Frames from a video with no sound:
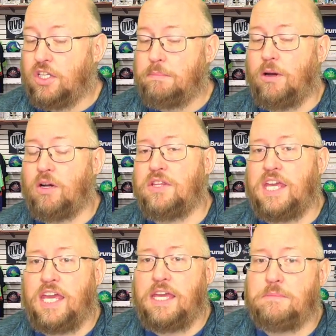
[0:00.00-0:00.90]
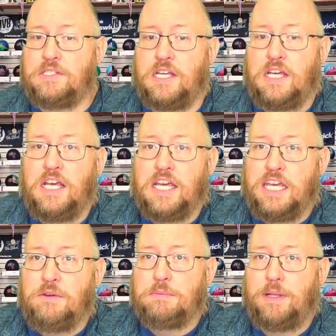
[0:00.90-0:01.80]
part of the games,
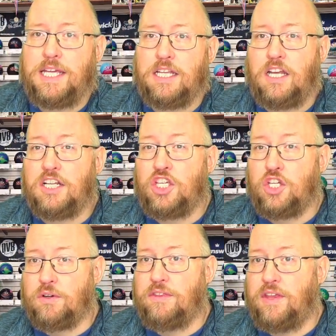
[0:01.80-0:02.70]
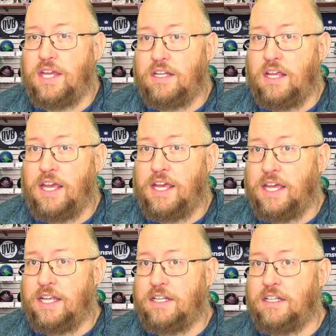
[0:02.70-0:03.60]
he was playing a lot of urethane,
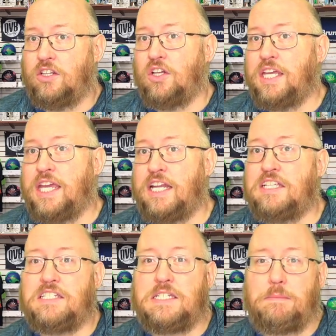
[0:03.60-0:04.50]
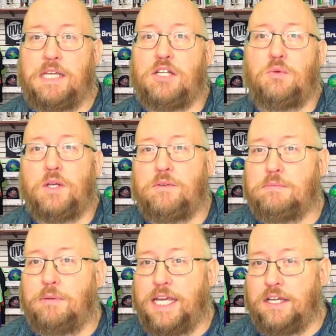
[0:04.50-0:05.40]
and looking at his speed and where he was
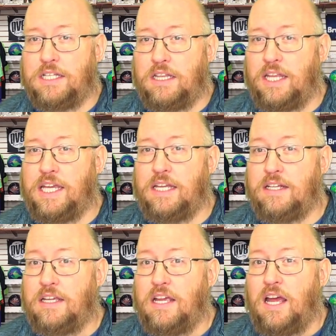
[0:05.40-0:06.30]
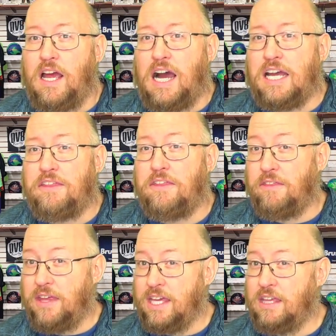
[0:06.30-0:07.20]
playing on the lane, I
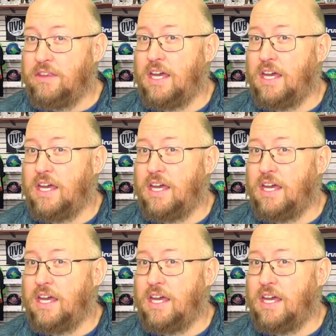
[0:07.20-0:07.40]
think the